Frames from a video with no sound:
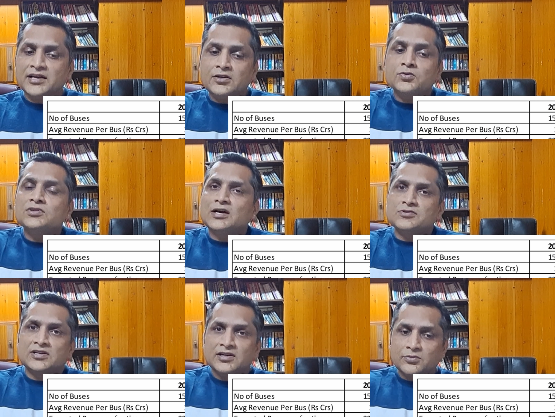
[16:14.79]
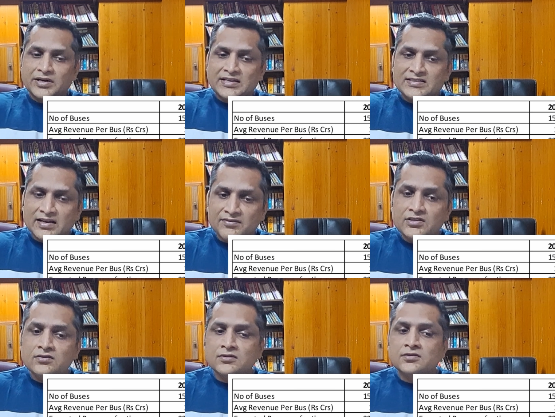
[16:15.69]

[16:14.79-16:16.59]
in 2027,